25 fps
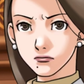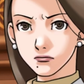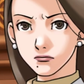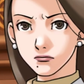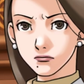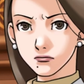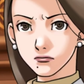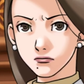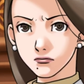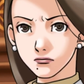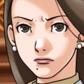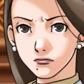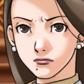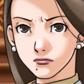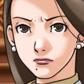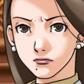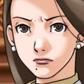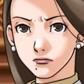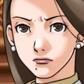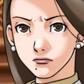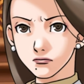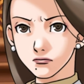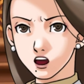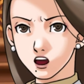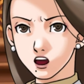Right.
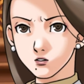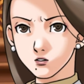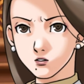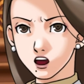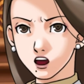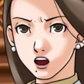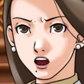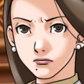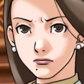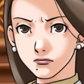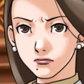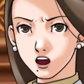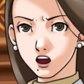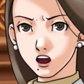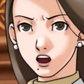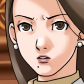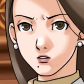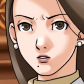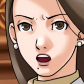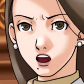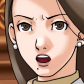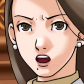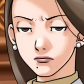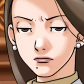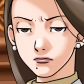
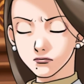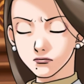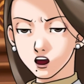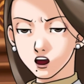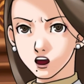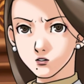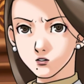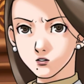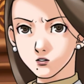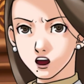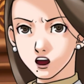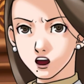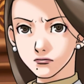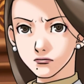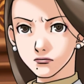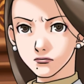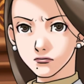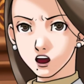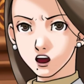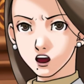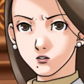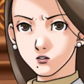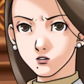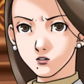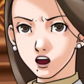Can you think of a
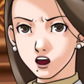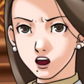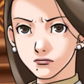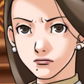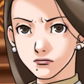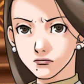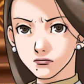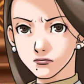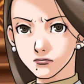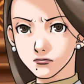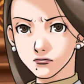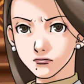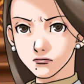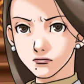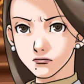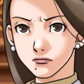reason as to why